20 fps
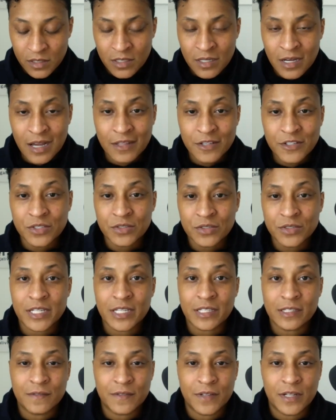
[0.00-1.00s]
There's a link
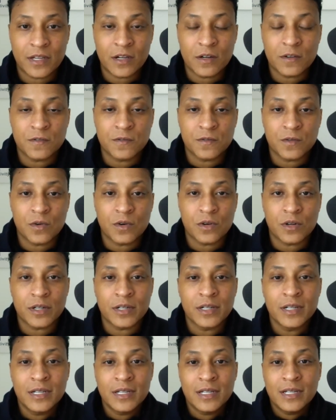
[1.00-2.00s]
in the video for
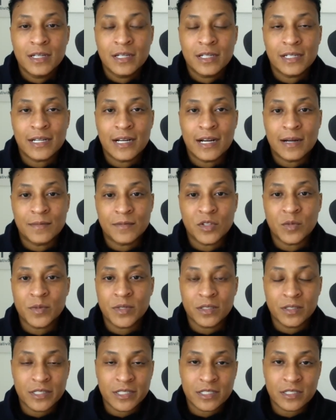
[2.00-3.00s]
There'll
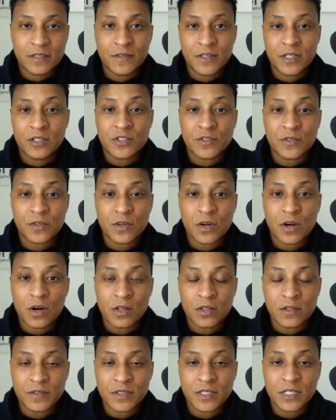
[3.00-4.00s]
be links in the videos for
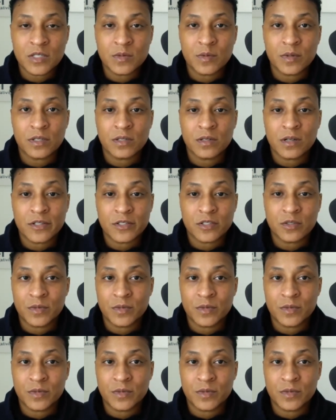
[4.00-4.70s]
all of these, but there'll also